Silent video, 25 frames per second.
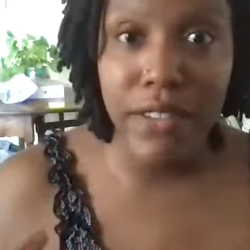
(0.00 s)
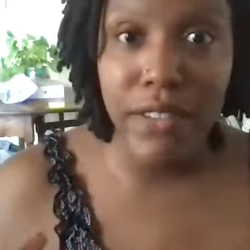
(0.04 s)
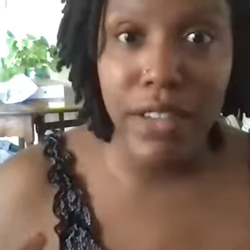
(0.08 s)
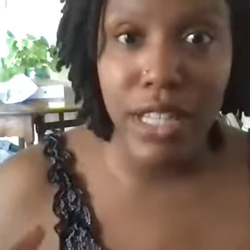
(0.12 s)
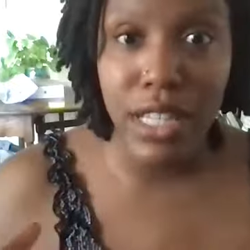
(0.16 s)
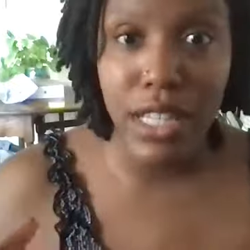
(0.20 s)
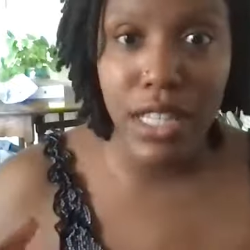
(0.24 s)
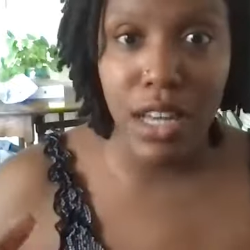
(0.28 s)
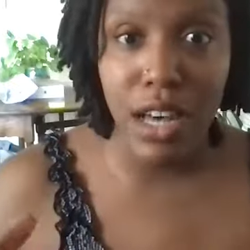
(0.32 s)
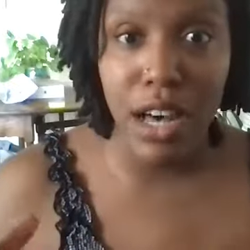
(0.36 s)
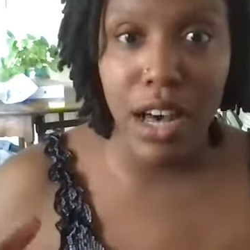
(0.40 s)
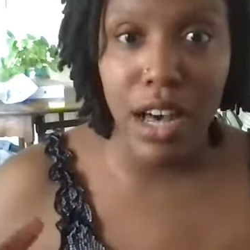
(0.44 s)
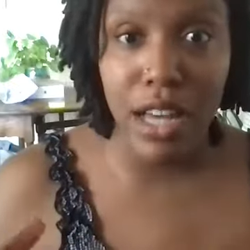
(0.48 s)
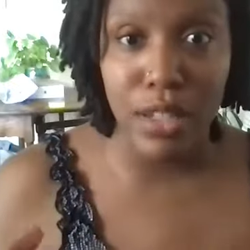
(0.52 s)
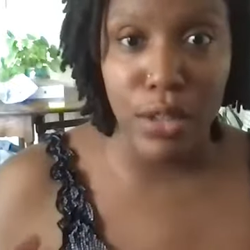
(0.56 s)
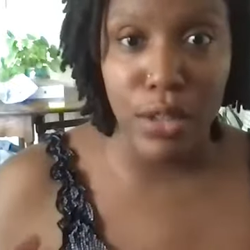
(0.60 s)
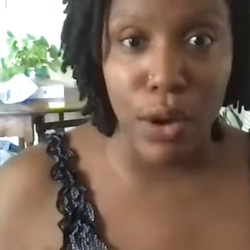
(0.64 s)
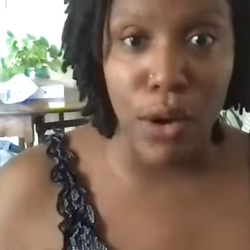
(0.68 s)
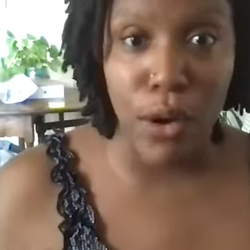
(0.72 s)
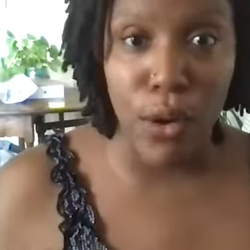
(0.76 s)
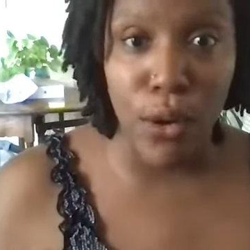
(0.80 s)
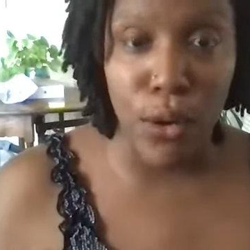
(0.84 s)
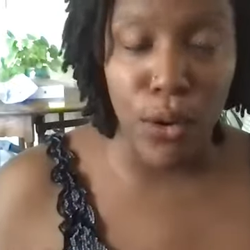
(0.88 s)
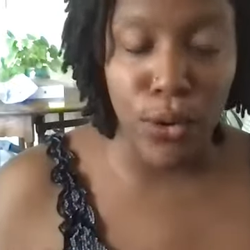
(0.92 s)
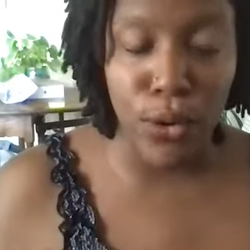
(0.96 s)
this as a
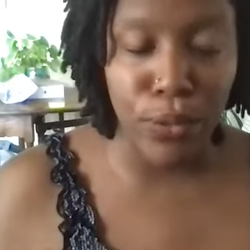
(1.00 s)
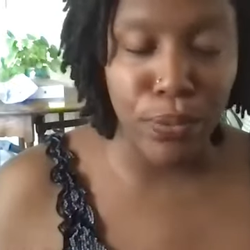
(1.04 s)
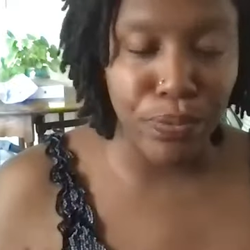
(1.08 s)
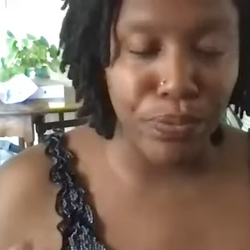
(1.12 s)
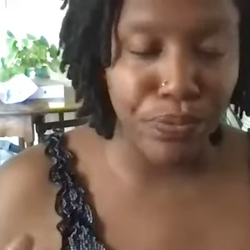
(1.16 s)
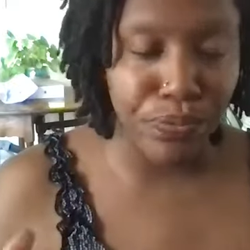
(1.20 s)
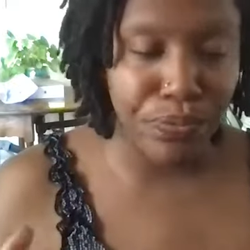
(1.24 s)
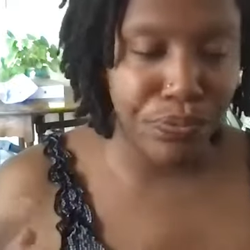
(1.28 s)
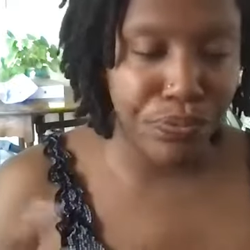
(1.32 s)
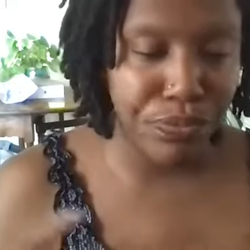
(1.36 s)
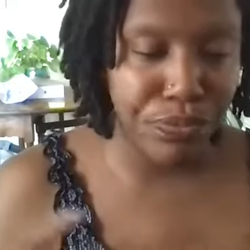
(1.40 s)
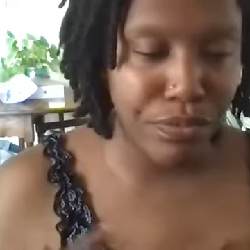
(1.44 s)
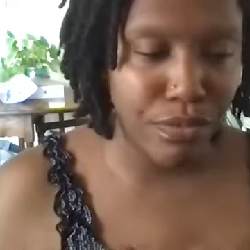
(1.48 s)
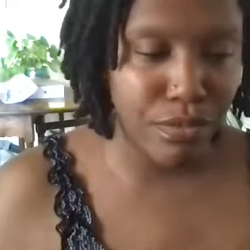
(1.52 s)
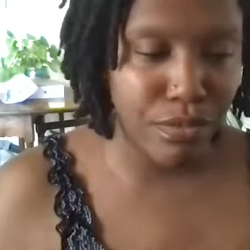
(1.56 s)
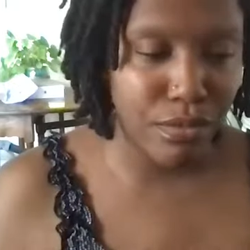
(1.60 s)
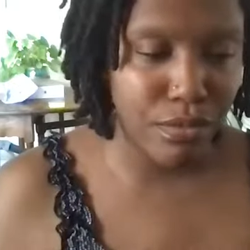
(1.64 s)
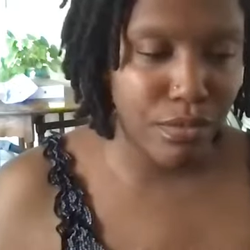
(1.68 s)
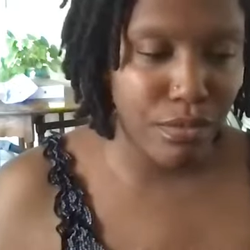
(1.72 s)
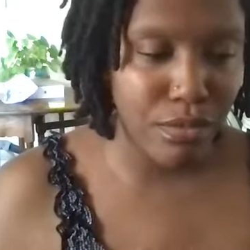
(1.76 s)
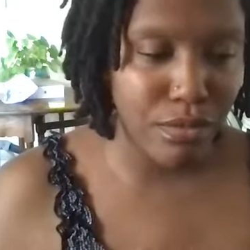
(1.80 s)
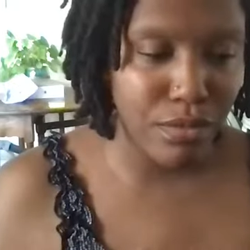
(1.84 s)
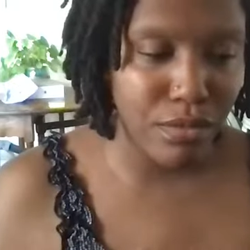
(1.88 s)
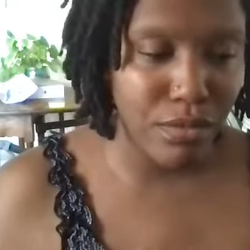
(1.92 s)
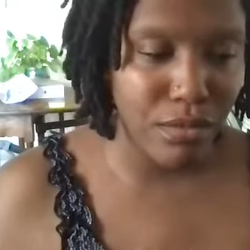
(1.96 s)
whole.
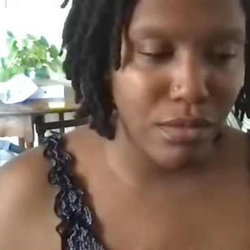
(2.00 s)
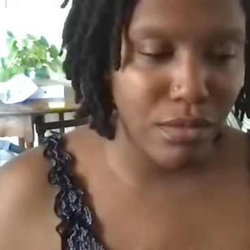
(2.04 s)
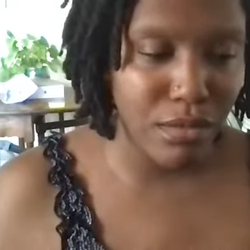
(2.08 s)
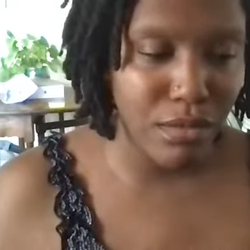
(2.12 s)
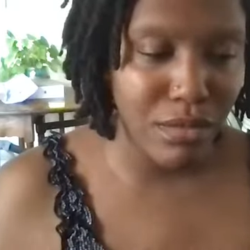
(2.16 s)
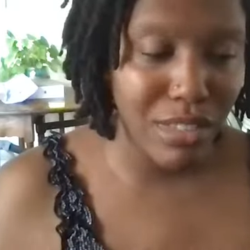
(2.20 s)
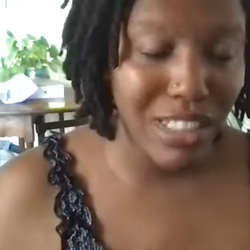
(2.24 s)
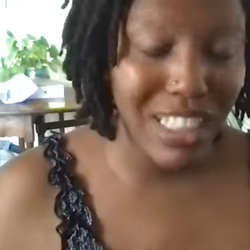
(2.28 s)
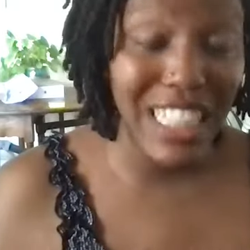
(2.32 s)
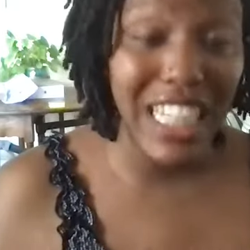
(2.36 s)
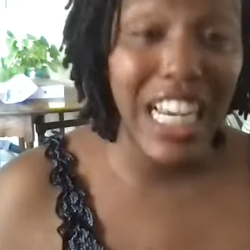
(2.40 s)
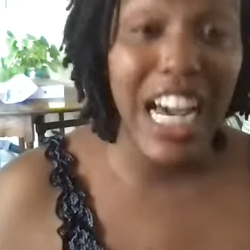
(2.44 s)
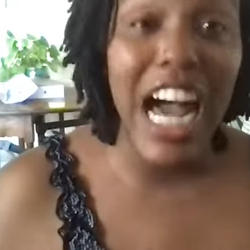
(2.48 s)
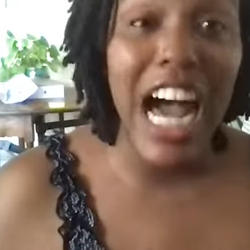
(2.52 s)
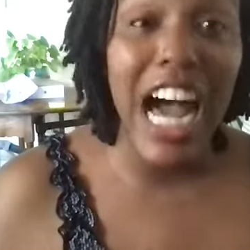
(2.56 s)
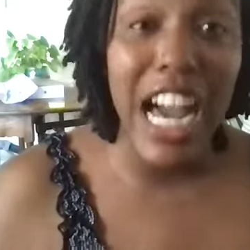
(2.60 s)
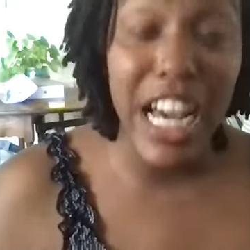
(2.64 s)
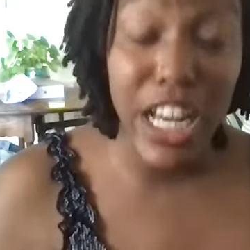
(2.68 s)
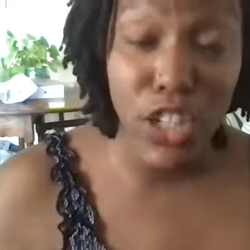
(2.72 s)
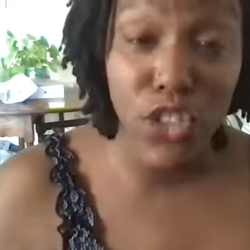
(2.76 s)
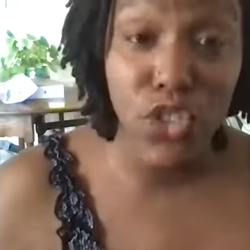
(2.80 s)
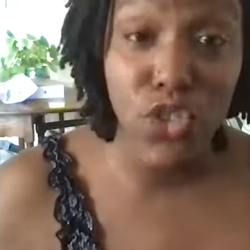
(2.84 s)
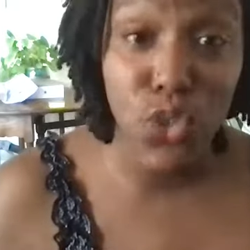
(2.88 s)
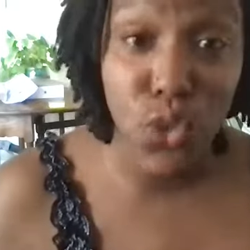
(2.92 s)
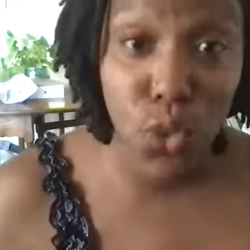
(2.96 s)
I
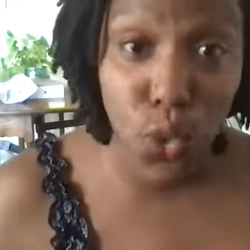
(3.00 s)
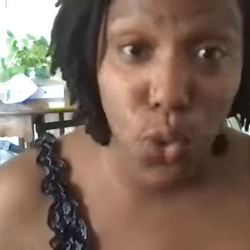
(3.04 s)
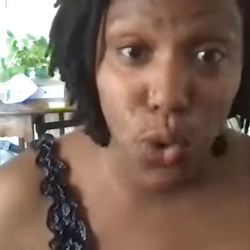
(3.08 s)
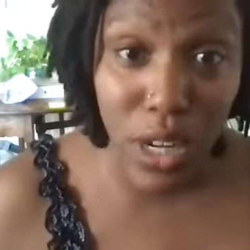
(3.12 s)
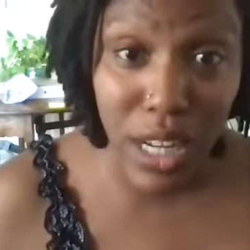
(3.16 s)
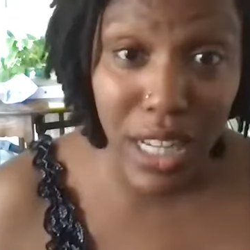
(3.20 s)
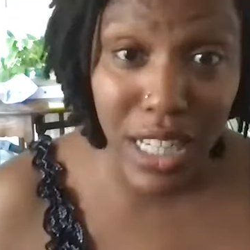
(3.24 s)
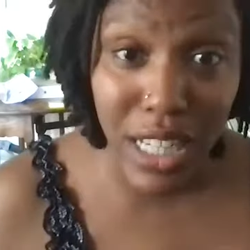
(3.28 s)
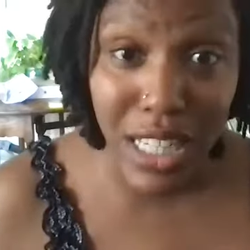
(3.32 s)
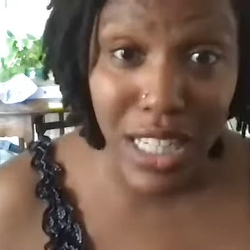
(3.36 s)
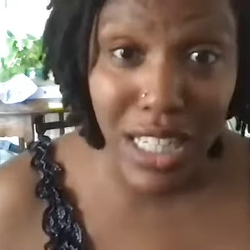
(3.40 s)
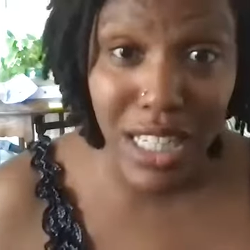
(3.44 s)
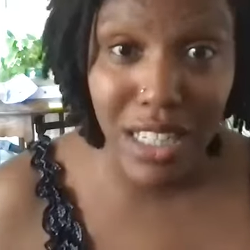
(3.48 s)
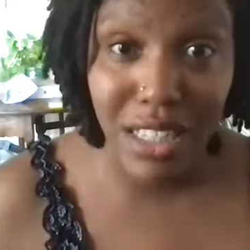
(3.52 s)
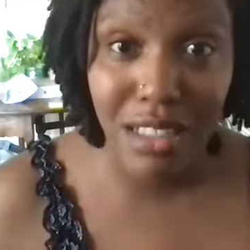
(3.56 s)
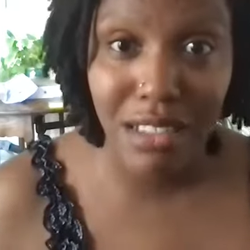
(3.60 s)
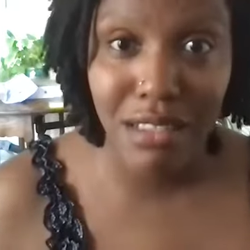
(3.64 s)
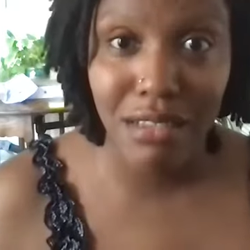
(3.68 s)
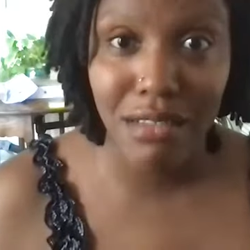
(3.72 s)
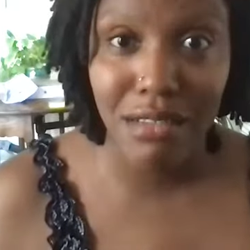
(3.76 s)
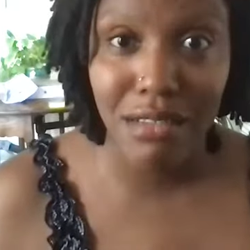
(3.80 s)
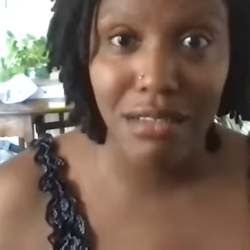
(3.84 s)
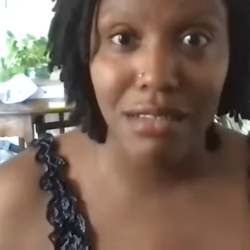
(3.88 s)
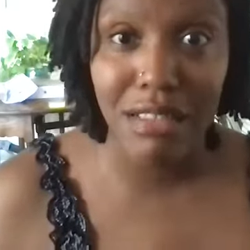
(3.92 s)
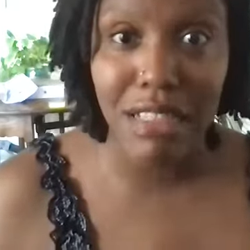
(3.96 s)
enjoyed
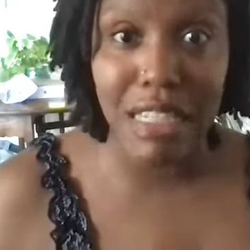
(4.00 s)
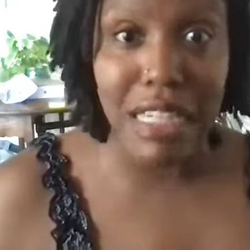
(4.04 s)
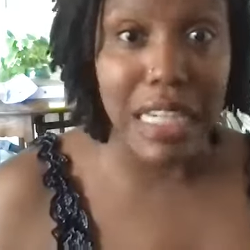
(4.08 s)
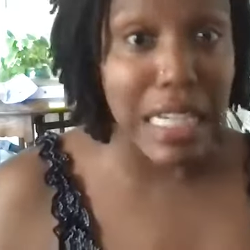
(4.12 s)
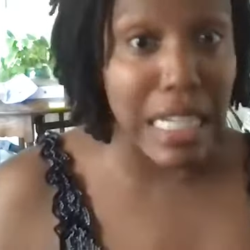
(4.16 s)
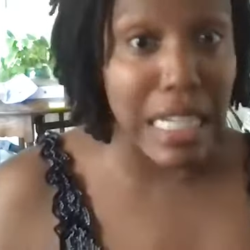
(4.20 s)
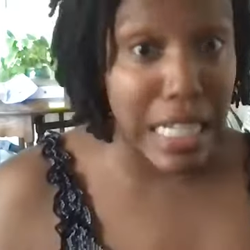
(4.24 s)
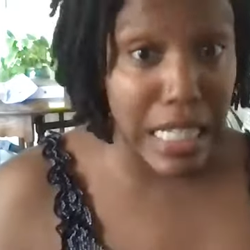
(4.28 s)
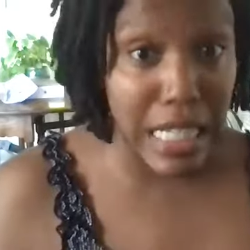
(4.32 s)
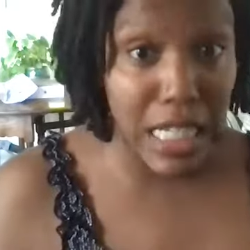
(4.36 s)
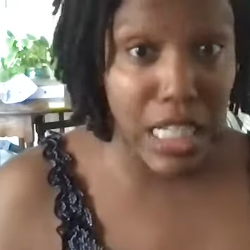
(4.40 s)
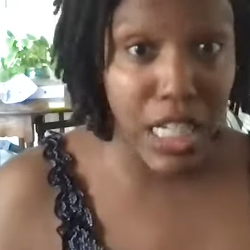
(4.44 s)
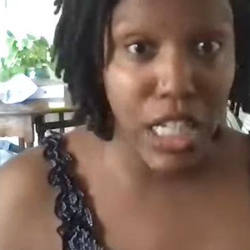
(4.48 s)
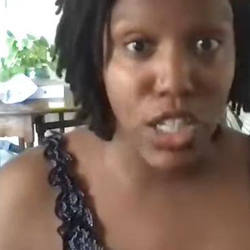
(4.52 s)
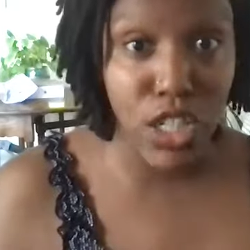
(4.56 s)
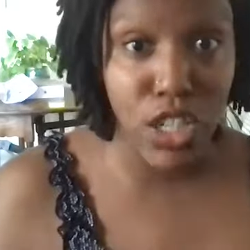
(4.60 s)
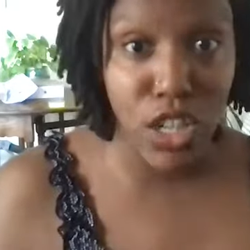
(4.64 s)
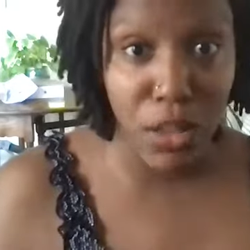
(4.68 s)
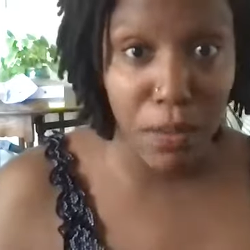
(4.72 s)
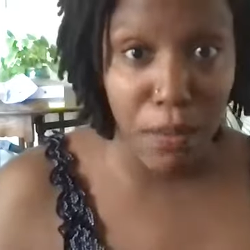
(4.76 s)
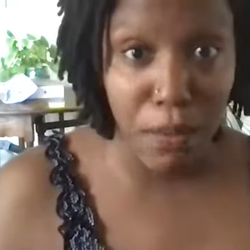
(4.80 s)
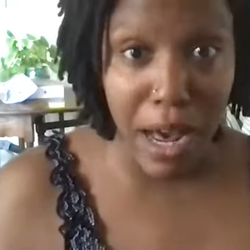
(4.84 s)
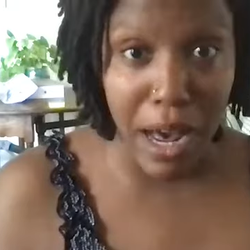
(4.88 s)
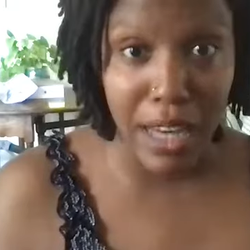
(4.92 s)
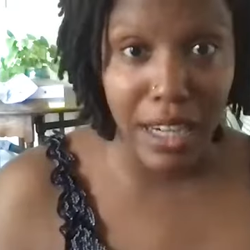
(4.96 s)
listening to
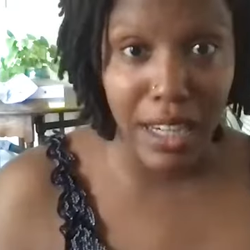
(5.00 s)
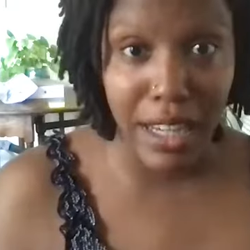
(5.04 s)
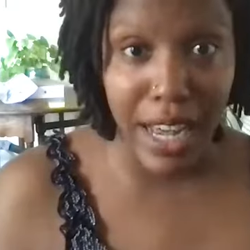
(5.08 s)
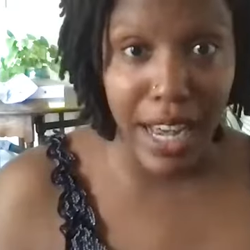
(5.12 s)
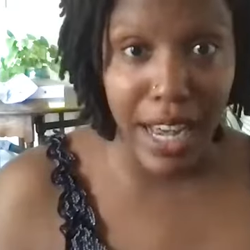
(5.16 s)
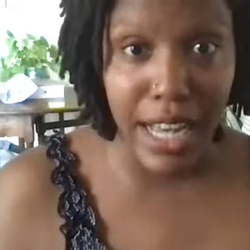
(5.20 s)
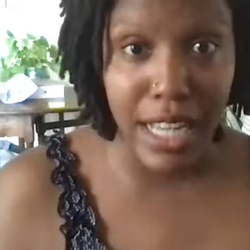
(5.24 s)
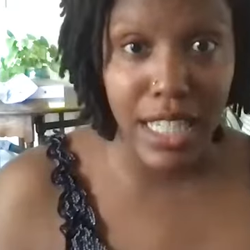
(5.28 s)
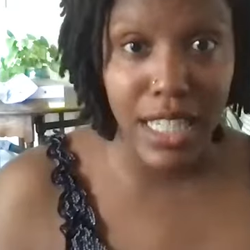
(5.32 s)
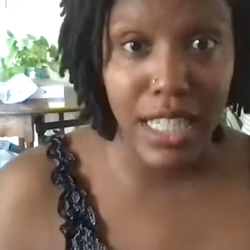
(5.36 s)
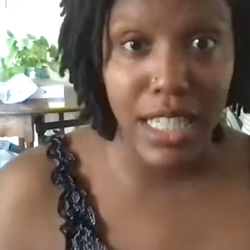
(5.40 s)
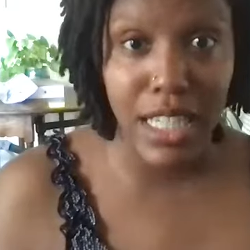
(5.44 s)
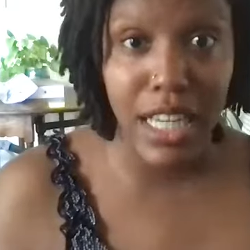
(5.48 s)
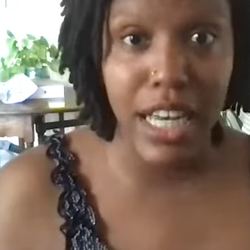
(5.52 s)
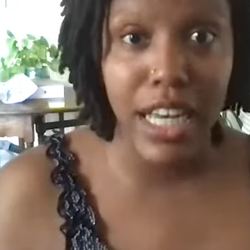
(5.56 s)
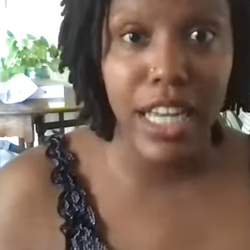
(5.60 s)
the podcast.